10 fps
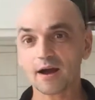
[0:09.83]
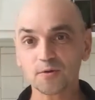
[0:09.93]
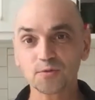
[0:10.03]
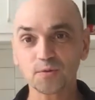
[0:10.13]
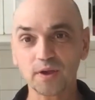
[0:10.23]

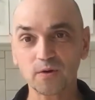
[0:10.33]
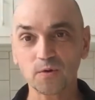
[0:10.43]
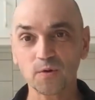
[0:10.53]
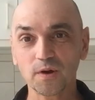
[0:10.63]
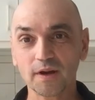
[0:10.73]
how do we
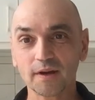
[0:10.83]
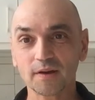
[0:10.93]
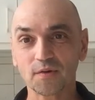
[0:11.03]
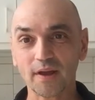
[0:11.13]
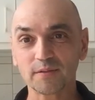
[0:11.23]
cook
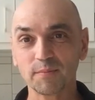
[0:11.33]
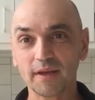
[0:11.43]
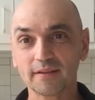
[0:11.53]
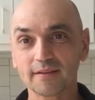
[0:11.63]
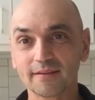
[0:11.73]
red
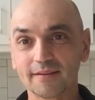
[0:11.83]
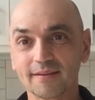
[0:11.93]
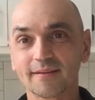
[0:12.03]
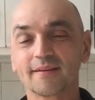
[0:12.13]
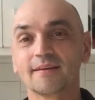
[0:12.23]
meat
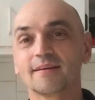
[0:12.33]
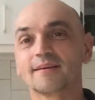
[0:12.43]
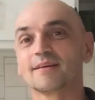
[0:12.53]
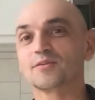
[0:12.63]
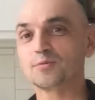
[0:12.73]

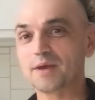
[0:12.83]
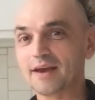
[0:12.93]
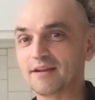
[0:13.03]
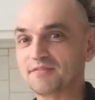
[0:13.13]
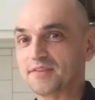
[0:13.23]
to be
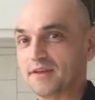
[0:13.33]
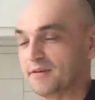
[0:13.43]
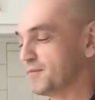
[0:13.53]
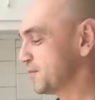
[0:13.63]
healthy?